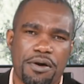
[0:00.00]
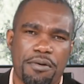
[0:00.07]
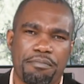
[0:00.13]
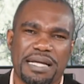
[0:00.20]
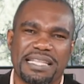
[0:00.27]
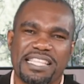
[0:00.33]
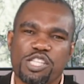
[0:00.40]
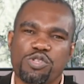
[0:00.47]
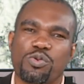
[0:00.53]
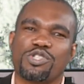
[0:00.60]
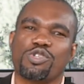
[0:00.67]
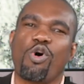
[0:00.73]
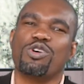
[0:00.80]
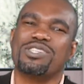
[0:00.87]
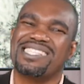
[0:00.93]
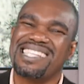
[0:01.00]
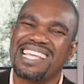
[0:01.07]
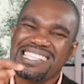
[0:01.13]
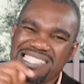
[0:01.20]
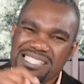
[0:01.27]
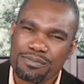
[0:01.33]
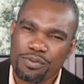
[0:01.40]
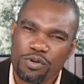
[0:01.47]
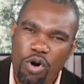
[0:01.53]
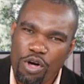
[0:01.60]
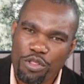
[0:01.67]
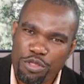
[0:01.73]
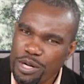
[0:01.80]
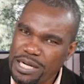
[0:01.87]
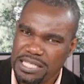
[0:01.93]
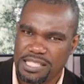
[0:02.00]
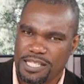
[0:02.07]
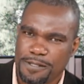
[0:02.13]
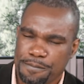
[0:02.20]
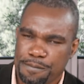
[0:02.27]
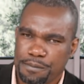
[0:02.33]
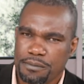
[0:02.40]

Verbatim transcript: but this was ostensible authority.